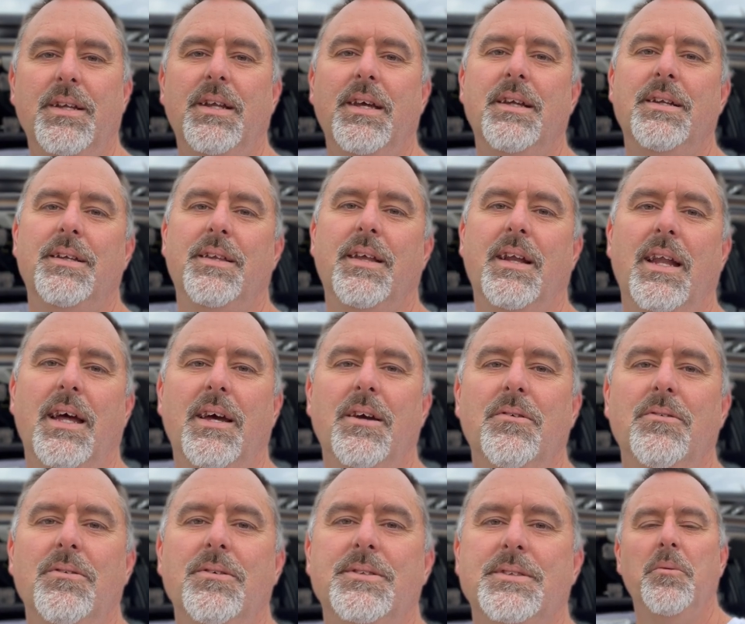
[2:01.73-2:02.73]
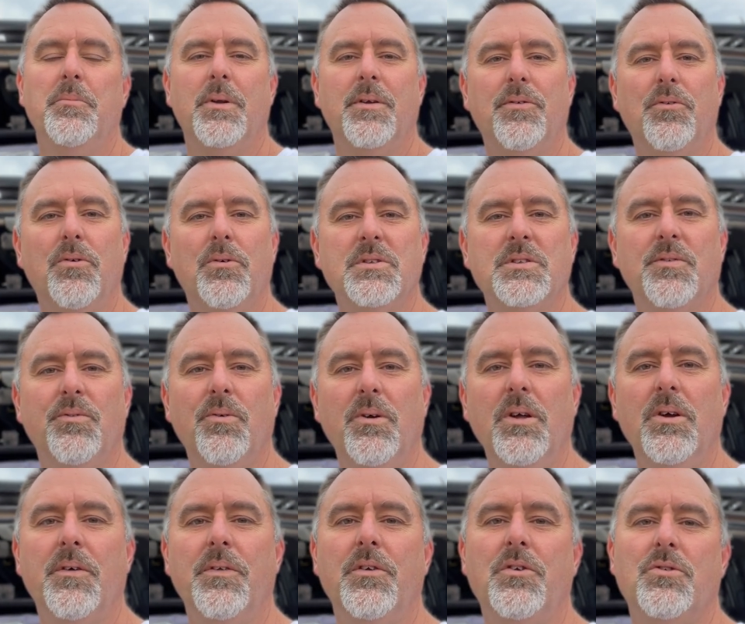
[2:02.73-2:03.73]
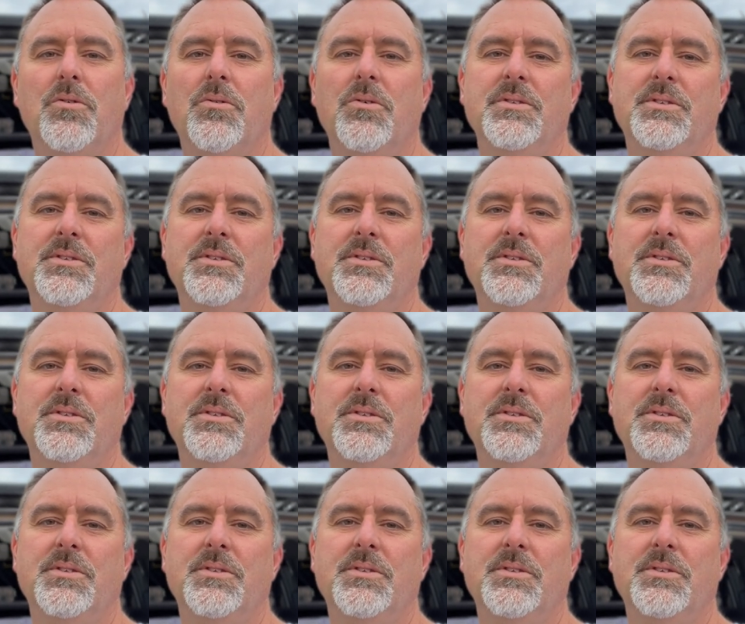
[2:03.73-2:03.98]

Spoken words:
into the Land Cruiser. But of course, I've already got the drawers